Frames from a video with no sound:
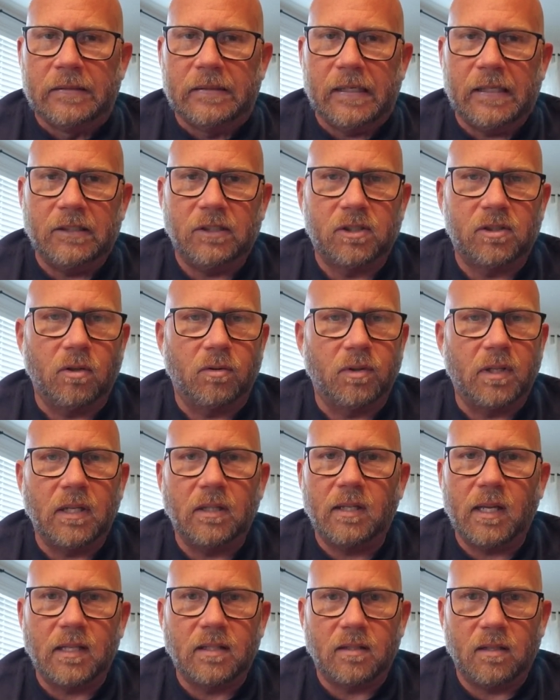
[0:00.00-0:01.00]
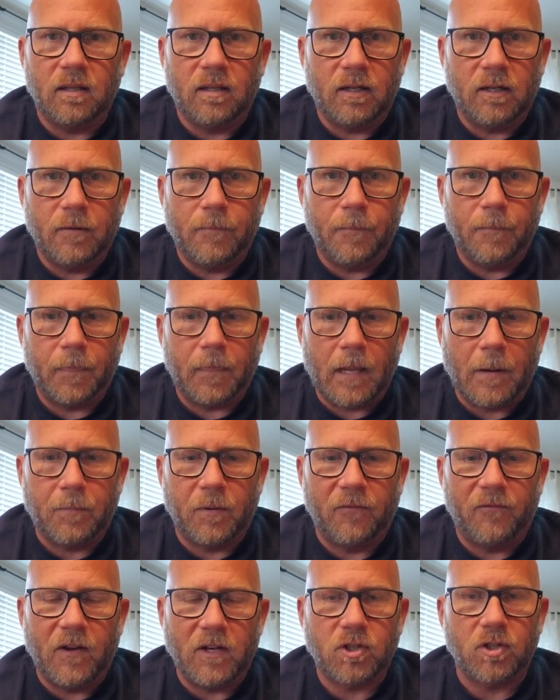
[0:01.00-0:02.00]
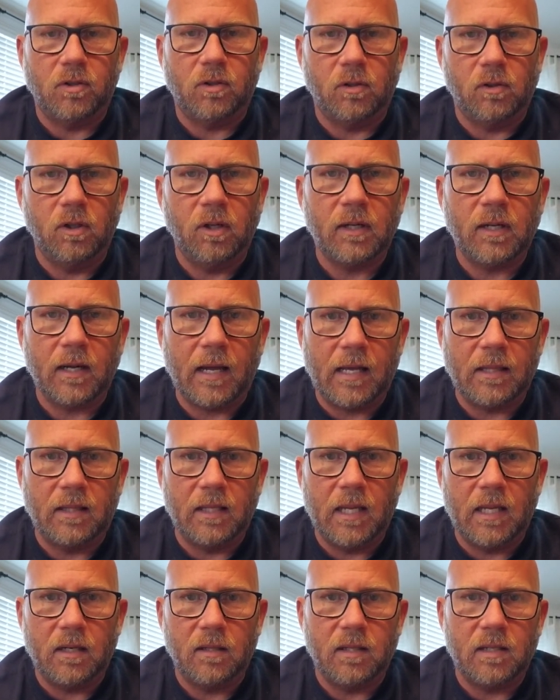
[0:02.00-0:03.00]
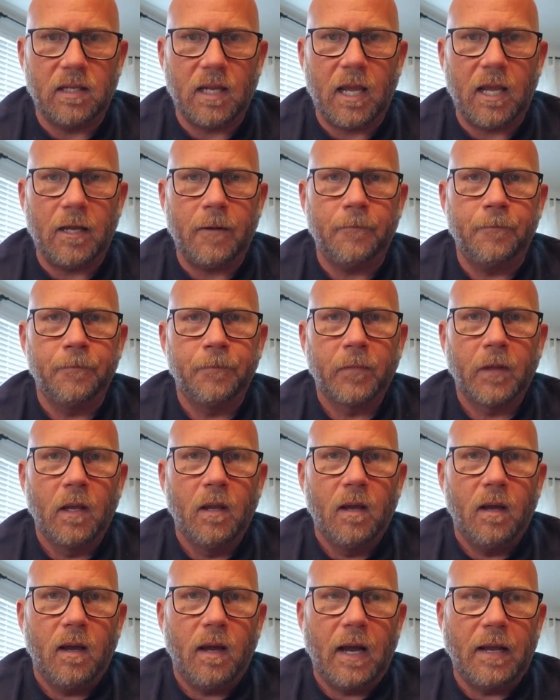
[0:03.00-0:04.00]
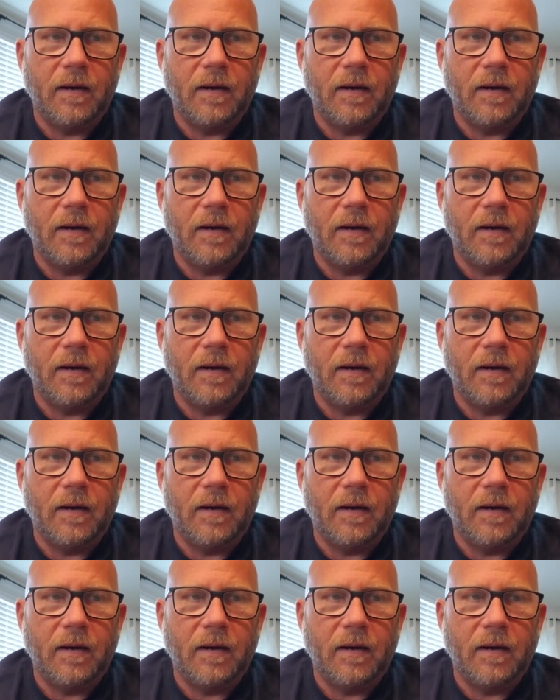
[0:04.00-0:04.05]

I just don't think that's a professional look at the end of the day. A